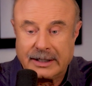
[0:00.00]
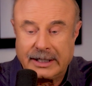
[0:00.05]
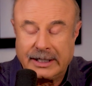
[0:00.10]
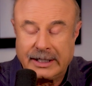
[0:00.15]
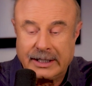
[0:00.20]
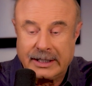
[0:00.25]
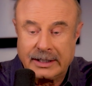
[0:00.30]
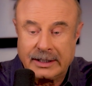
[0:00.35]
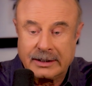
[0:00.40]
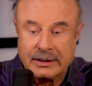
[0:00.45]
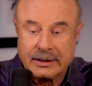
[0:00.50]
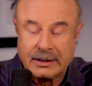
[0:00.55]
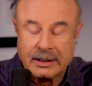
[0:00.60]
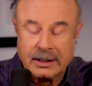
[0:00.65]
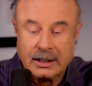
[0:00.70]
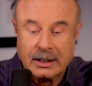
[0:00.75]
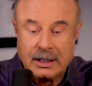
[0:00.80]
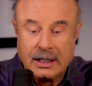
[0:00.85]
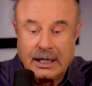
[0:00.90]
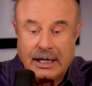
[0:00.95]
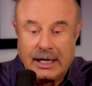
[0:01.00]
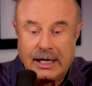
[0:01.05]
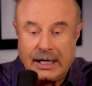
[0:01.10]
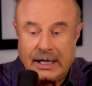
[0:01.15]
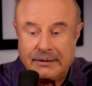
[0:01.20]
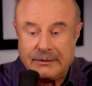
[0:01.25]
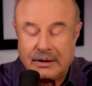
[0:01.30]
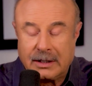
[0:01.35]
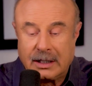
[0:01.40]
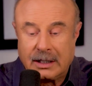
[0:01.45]
and
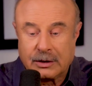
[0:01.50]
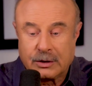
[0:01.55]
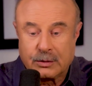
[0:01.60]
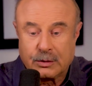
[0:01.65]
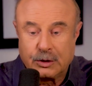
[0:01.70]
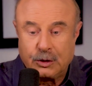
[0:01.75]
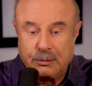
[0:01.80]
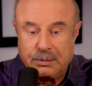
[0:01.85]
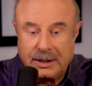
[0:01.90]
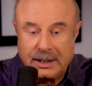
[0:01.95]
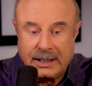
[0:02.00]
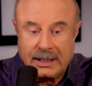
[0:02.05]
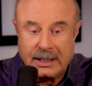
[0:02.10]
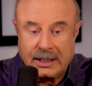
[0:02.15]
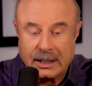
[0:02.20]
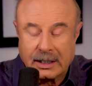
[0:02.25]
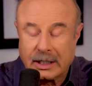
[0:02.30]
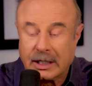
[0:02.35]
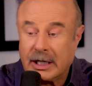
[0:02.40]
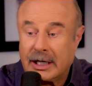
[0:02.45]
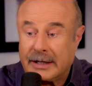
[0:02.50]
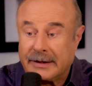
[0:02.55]
have a group hug.